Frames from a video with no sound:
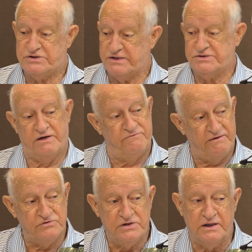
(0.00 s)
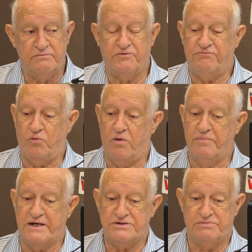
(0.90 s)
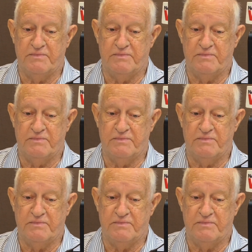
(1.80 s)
I said, "I've never done it before," but I said,